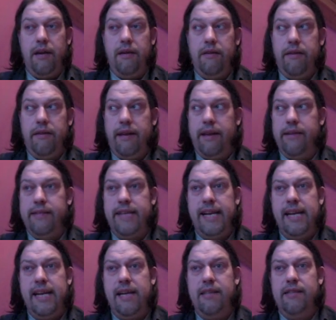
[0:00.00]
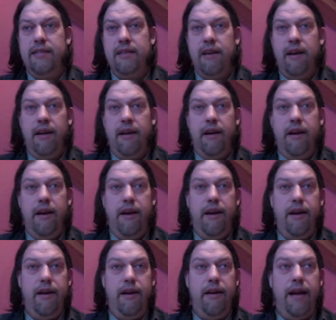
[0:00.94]
They tell us
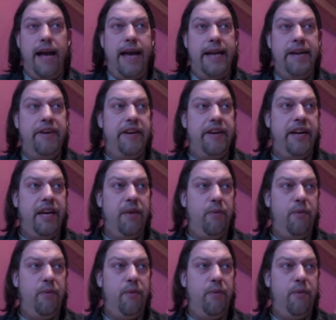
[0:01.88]
anarchy